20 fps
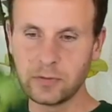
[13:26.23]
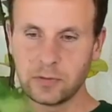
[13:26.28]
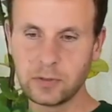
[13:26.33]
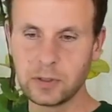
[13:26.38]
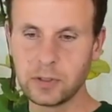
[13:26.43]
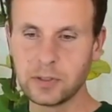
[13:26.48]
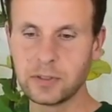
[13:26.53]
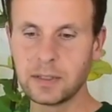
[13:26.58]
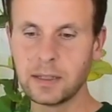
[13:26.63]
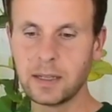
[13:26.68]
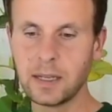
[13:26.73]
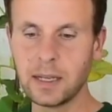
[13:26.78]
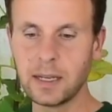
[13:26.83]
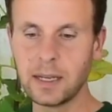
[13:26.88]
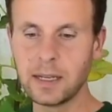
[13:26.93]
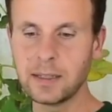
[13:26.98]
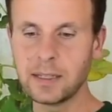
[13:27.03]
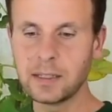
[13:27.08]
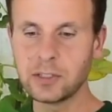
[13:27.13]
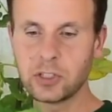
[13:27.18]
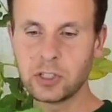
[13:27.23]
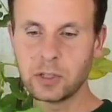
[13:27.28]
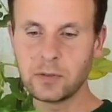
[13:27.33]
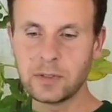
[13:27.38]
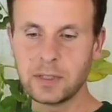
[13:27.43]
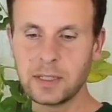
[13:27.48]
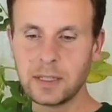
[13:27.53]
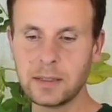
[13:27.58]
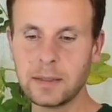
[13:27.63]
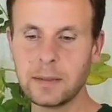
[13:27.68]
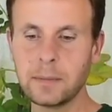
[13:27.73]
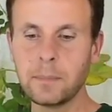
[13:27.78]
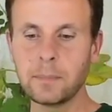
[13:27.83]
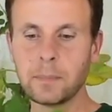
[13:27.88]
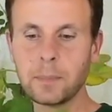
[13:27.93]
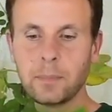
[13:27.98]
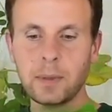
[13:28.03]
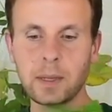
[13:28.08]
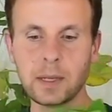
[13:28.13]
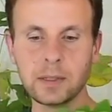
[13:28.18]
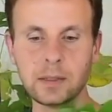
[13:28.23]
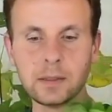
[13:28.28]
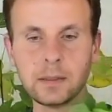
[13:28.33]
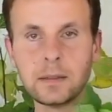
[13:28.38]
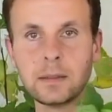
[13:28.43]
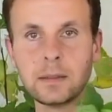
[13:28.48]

first and then shove it in, but